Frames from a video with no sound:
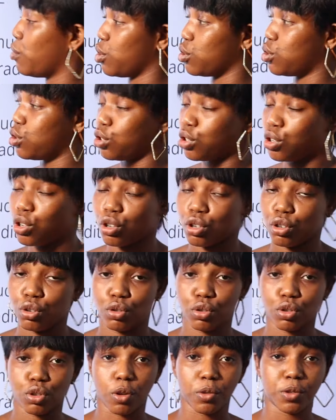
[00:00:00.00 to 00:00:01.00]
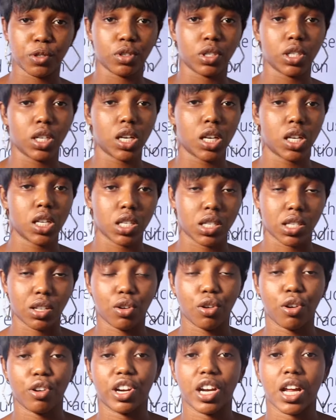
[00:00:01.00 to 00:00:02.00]
much use. Option A is
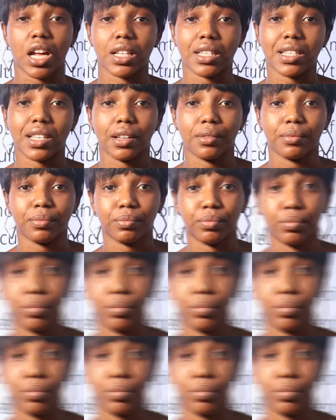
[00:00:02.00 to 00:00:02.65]
the correct answer.